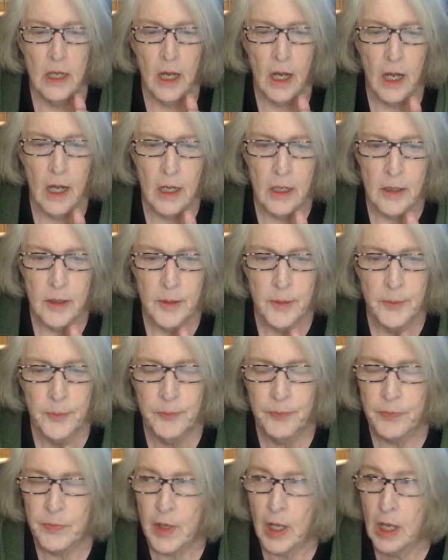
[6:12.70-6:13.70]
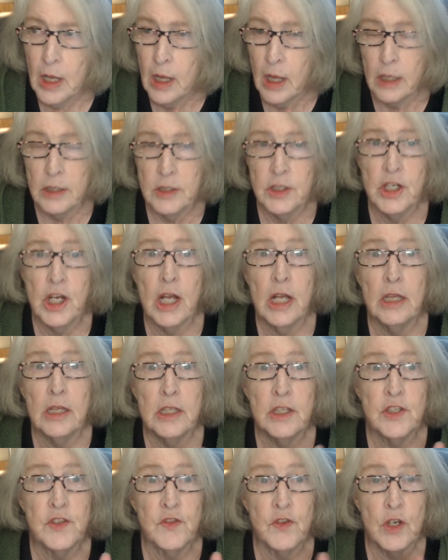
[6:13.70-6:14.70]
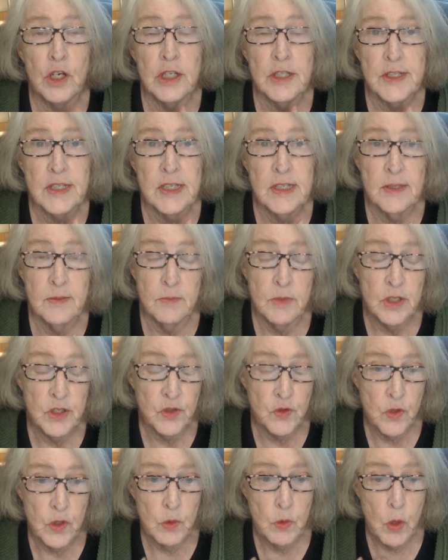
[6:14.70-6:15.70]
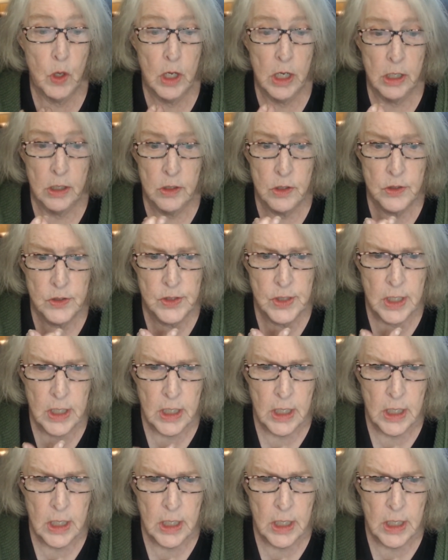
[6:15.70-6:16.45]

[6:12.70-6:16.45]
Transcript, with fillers: The challenge for us as mystery writers